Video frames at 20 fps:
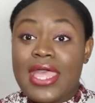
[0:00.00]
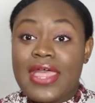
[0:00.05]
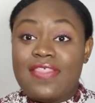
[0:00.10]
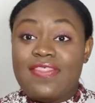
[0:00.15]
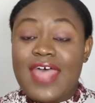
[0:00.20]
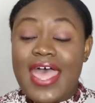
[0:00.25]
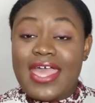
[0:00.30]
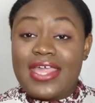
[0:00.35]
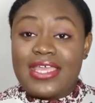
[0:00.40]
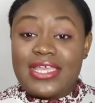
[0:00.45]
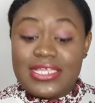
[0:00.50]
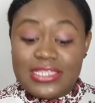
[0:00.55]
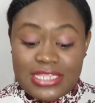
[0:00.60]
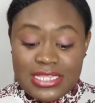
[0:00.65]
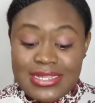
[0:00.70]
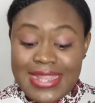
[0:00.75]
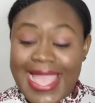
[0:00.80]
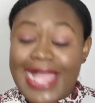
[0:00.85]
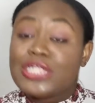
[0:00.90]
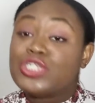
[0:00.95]
The
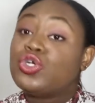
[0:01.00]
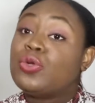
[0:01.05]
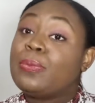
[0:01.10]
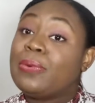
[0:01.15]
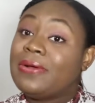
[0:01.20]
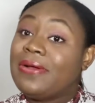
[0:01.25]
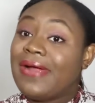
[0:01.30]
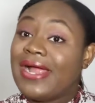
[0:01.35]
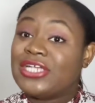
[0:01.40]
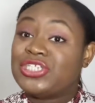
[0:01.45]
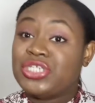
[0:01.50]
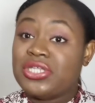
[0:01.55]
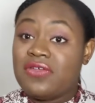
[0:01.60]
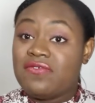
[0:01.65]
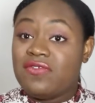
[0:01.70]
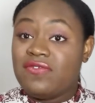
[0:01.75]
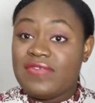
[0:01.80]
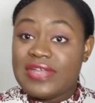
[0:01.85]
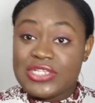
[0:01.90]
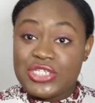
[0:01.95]
natural progression
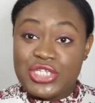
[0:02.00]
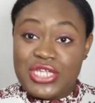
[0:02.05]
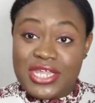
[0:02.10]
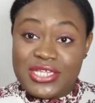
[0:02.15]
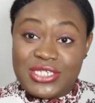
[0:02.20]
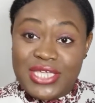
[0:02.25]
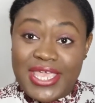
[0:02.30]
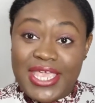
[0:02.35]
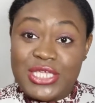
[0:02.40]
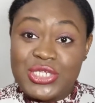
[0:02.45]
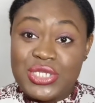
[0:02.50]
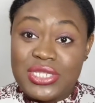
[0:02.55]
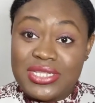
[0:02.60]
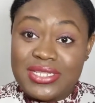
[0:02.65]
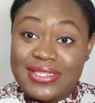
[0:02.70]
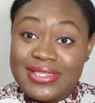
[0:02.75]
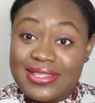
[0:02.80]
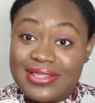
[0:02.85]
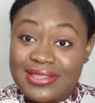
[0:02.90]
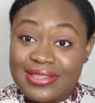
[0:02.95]
of invention
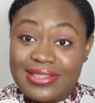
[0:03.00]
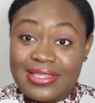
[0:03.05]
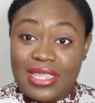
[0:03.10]
education,